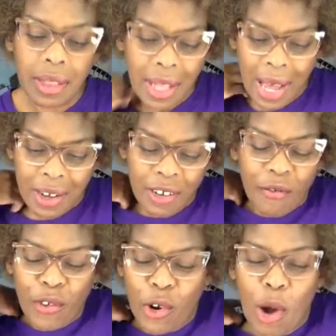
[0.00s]
I couldn't
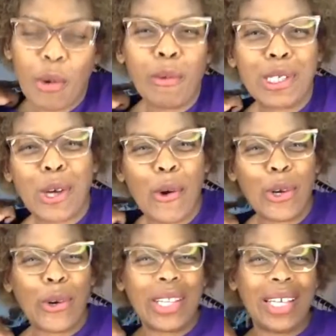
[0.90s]
figure out what was going
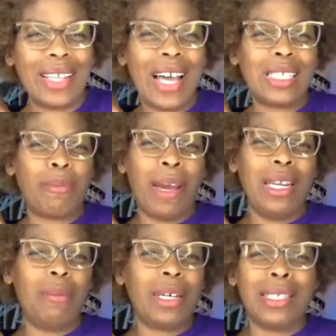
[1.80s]
on that last
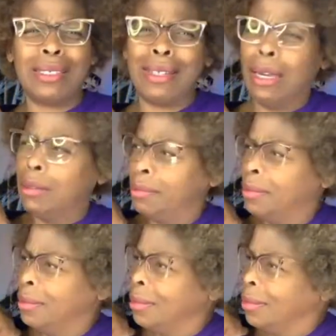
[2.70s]
painting because it's like,
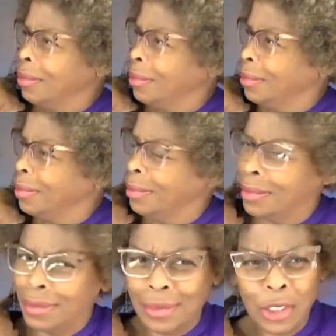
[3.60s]

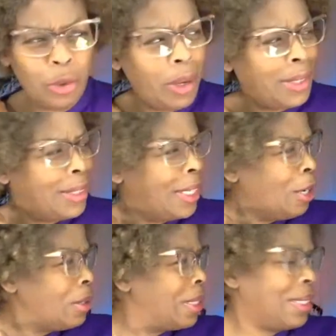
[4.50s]
do I
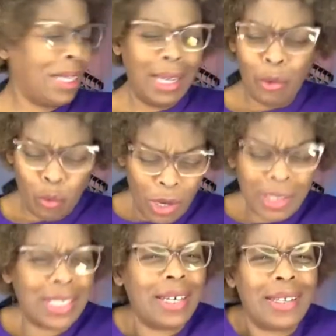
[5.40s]
dare say it?
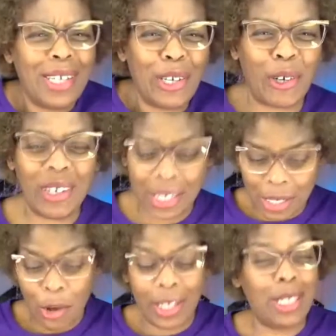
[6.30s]
Where's the glitter? It's
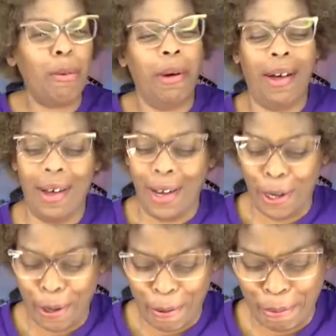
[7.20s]
all at the
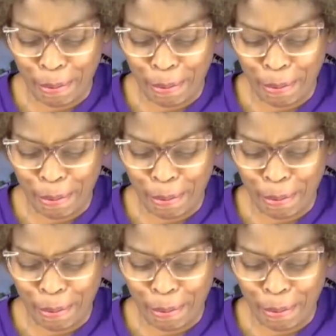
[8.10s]
bottom.